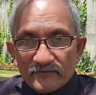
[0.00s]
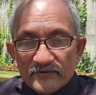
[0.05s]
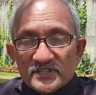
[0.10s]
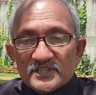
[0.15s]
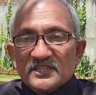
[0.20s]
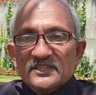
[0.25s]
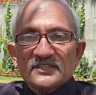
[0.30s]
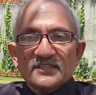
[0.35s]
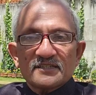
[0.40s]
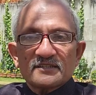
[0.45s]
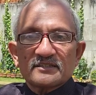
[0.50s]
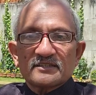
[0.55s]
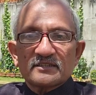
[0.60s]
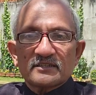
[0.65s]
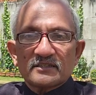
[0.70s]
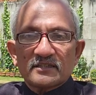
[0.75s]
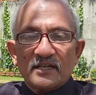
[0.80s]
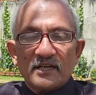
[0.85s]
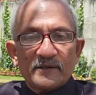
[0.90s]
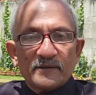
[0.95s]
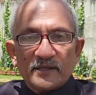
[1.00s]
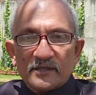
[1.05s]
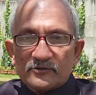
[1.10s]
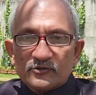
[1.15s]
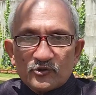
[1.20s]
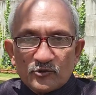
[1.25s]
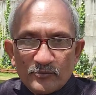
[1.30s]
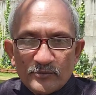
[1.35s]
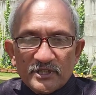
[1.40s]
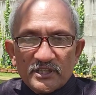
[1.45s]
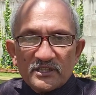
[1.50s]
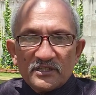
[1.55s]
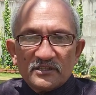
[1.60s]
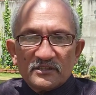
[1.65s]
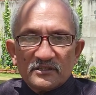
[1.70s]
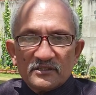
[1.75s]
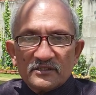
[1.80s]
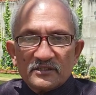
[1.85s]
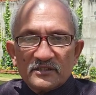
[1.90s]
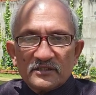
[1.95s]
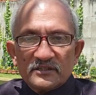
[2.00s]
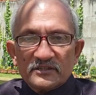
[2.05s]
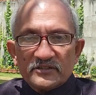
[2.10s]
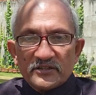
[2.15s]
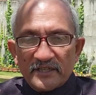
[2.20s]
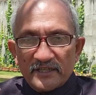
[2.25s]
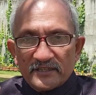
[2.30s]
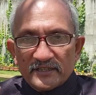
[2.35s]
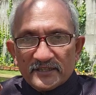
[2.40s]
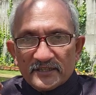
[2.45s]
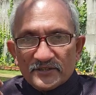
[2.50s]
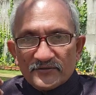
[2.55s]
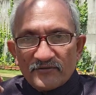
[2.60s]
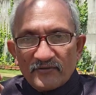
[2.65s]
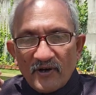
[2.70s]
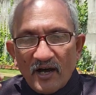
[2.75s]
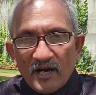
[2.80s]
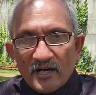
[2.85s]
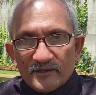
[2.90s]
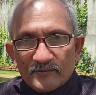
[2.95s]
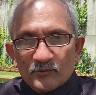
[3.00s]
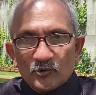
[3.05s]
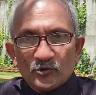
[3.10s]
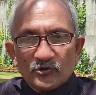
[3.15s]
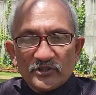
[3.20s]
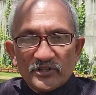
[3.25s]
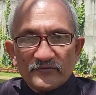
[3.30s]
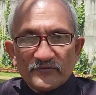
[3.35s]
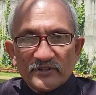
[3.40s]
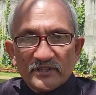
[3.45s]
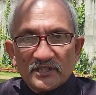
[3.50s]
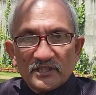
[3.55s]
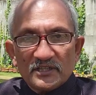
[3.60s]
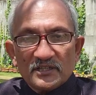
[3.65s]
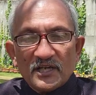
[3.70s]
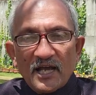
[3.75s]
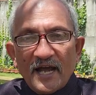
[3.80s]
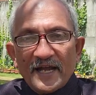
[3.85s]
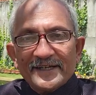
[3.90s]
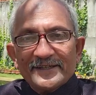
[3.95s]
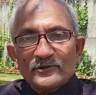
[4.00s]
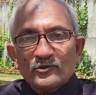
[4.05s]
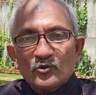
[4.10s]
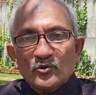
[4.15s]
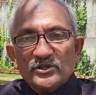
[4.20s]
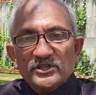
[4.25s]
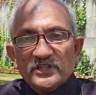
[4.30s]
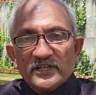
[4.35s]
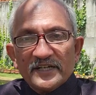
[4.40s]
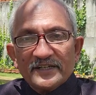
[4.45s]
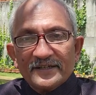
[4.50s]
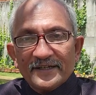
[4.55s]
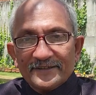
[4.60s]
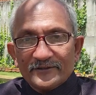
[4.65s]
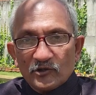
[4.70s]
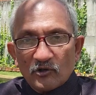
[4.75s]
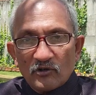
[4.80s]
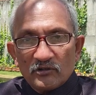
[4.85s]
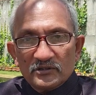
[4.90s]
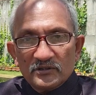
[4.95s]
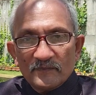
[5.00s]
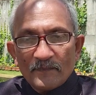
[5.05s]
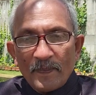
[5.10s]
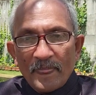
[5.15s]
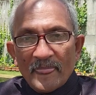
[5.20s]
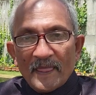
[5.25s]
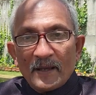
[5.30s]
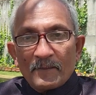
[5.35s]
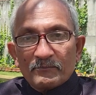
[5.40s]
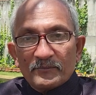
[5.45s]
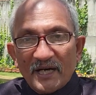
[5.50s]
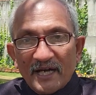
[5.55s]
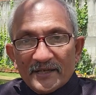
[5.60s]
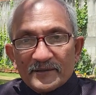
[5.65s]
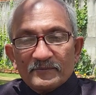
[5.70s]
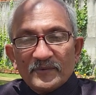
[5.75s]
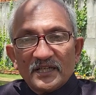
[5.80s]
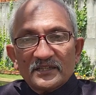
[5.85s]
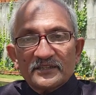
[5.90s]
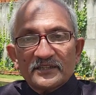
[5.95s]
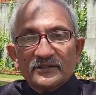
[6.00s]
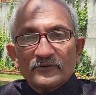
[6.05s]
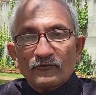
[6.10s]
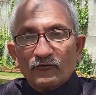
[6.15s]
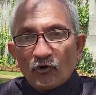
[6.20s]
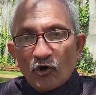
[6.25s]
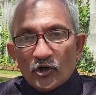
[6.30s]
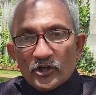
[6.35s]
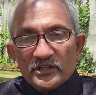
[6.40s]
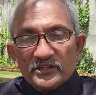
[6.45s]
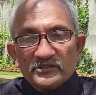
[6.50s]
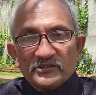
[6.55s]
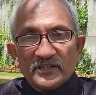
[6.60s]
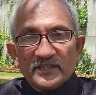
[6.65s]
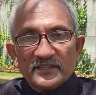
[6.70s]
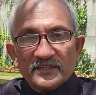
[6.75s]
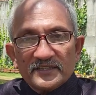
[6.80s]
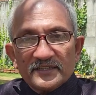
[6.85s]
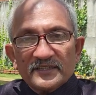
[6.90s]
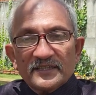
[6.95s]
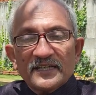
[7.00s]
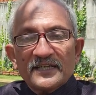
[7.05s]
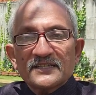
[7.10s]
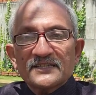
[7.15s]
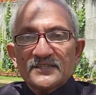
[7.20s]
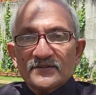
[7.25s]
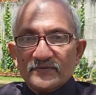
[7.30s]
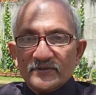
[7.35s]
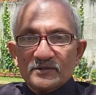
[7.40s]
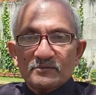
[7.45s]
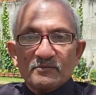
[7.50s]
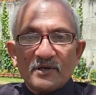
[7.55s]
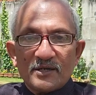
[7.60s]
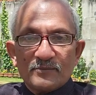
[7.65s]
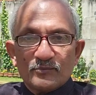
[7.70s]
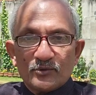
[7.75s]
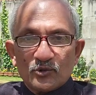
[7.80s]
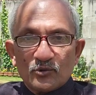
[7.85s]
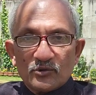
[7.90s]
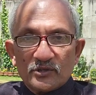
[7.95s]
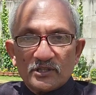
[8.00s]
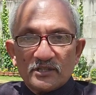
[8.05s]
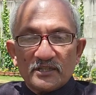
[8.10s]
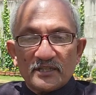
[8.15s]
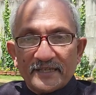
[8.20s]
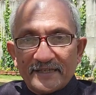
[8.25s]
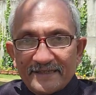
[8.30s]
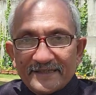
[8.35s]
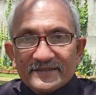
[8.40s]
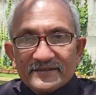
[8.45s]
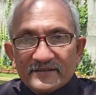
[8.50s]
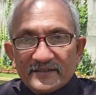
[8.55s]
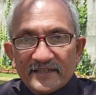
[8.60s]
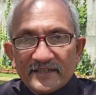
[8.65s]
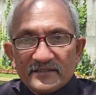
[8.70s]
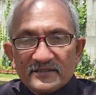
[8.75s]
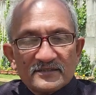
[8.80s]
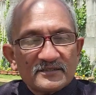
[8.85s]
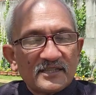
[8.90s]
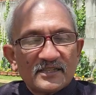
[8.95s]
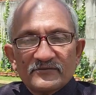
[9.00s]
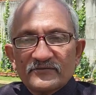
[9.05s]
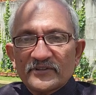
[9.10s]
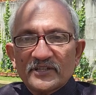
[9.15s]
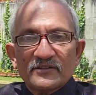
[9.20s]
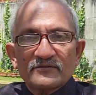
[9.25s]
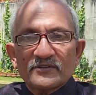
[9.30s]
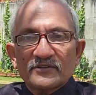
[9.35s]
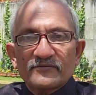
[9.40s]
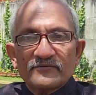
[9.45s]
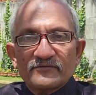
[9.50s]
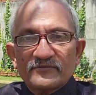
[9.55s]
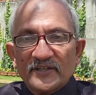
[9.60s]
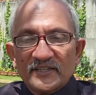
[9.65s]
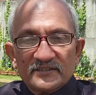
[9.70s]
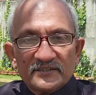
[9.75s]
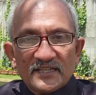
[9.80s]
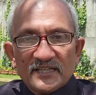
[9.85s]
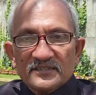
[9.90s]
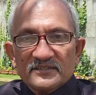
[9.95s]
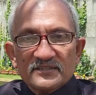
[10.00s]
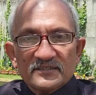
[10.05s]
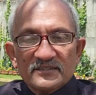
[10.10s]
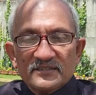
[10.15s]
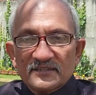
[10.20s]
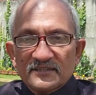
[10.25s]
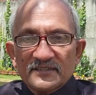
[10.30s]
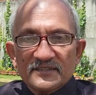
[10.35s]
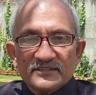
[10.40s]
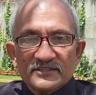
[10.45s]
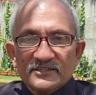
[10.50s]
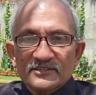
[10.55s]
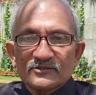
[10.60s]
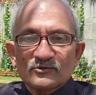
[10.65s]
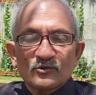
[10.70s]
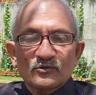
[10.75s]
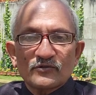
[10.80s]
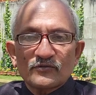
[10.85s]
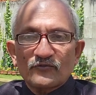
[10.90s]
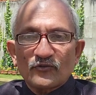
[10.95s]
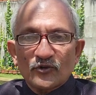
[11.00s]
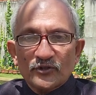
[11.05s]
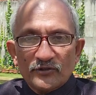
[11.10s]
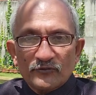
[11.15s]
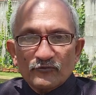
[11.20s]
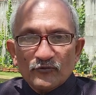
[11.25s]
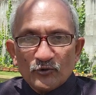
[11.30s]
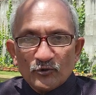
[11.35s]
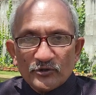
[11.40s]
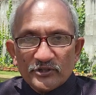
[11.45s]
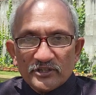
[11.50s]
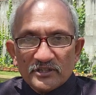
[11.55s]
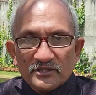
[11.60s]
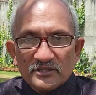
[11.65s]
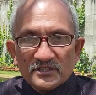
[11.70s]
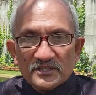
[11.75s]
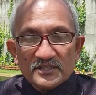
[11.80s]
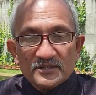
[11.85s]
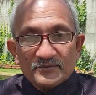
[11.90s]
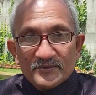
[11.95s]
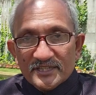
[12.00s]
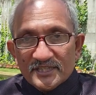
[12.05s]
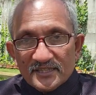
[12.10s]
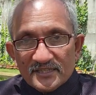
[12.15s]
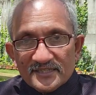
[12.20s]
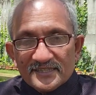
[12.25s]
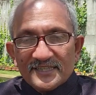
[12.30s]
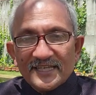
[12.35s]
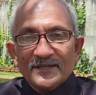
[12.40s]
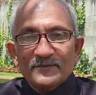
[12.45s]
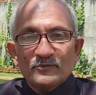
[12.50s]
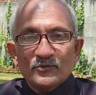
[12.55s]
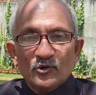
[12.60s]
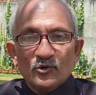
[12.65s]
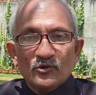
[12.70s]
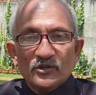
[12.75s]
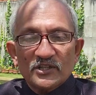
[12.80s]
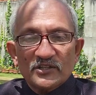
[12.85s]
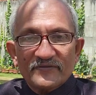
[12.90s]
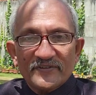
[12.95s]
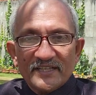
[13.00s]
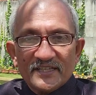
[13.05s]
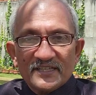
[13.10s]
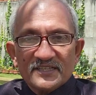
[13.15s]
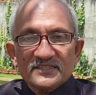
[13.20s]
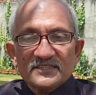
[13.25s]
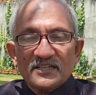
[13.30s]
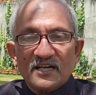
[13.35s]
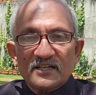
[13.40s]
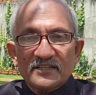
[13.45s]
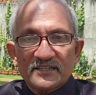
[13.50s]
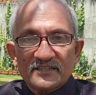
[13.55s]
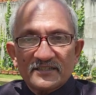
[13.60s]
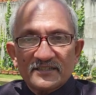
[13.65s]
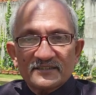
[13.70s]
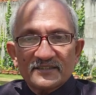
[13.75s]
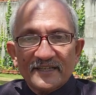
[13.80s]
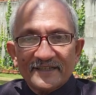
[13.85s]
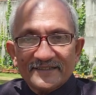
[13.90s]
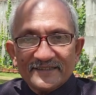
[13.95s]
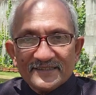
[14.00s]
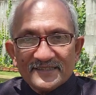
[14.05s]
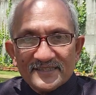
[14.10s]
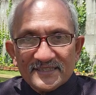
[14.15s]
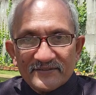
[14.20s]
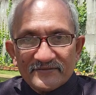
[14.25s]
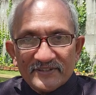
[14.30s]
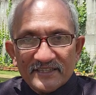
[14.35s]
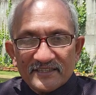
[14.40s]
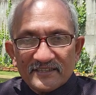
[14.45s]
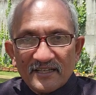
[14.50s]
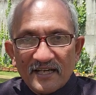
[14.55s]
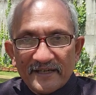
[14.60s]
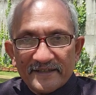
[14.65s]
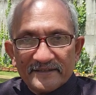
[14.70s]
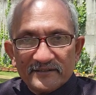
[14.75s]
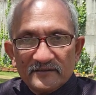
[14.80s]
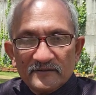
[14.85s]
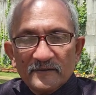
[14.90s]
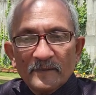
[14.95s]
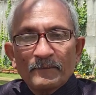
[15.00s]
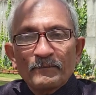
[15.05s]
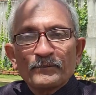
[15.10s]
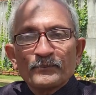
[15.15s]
which is easier I, to me trading is far more difficult i don't trade at all my money for trading is with my broker he trades and we have a fantastic relation over 44 years it's been the same broker where i started in 1979